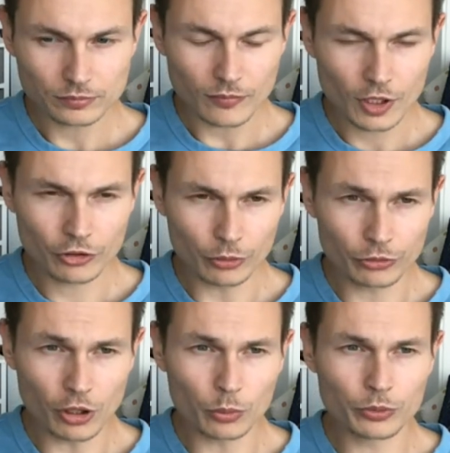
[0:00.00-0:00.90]
So
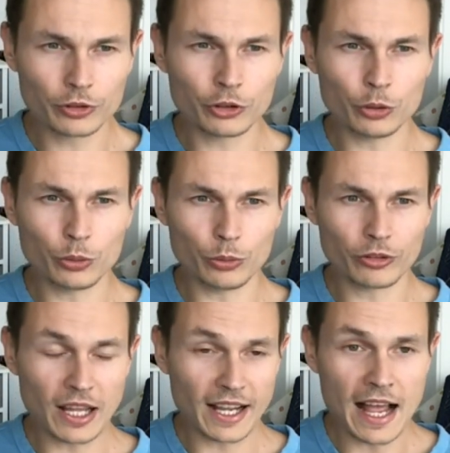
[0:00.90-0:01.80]
don't use
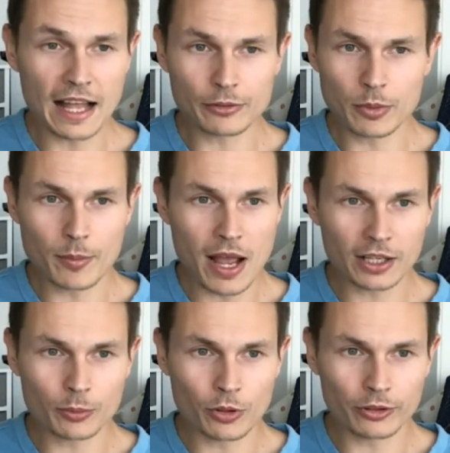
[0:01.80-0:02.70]
like Adam at
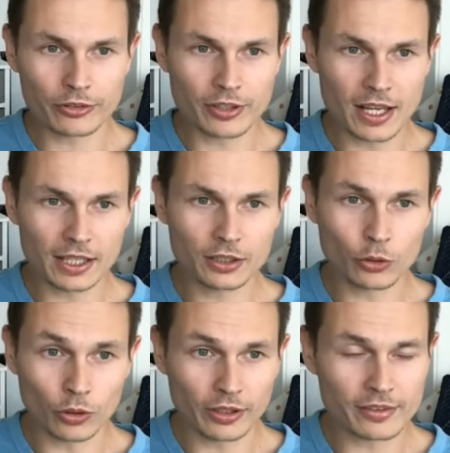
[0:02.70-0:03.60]
Magnet Monster
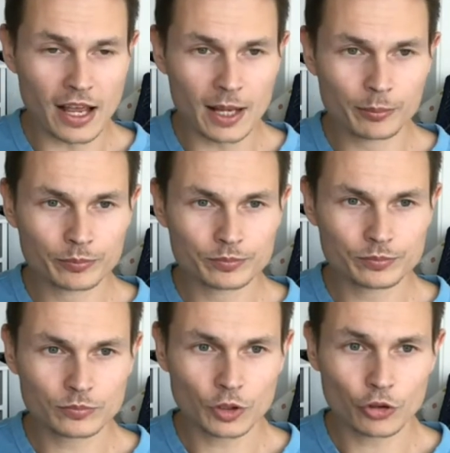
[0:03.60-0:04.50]
all the time.
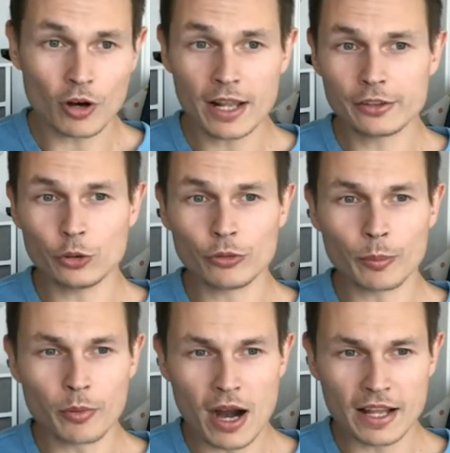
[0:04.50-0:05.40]
Try to use a
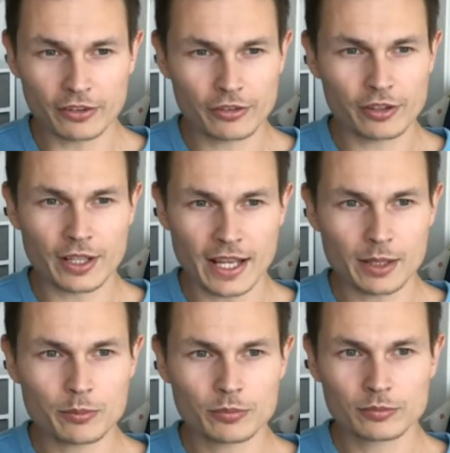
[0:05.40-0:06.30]
brand
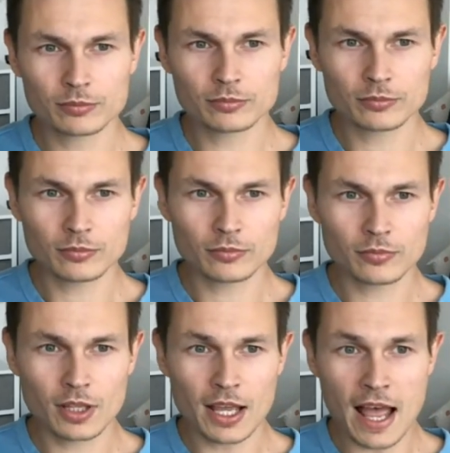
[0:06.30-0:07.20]
name
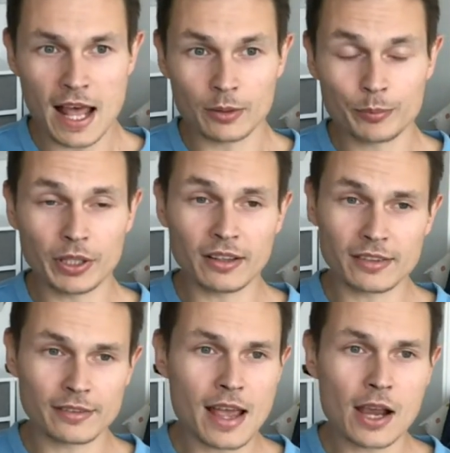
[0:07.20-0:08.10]
and build
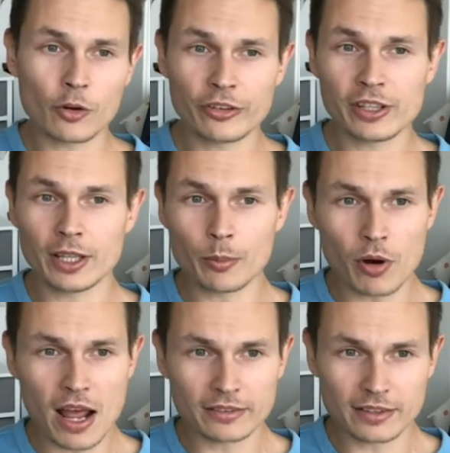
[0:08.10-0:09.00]
integrity in the
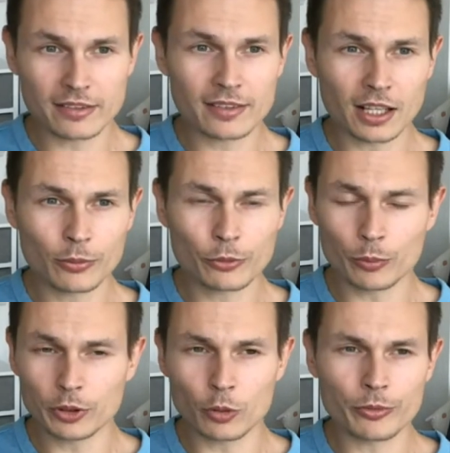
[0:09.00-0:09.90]
brand itself. Don't
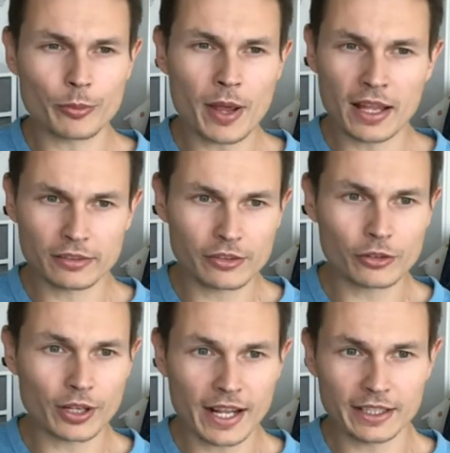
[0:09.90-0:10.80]
become dependent
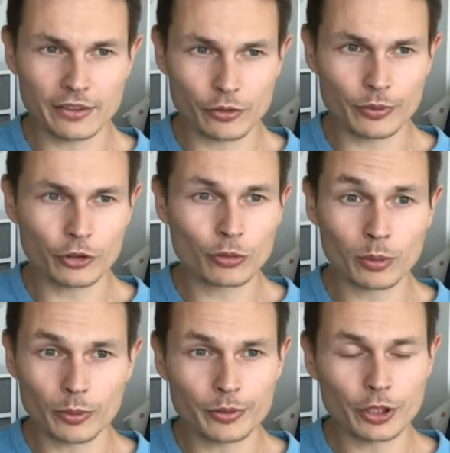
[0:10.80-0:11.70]
on any individual
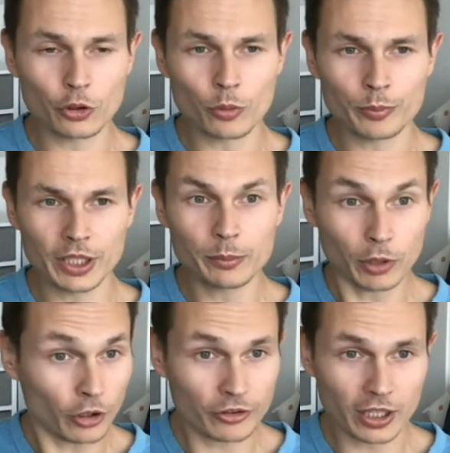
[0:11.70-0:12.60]
within the company,
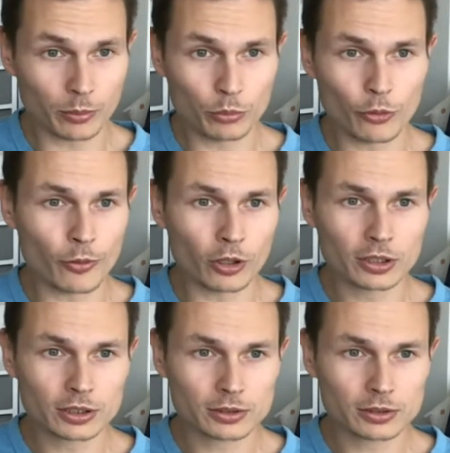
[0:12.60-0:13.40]
because they can move on.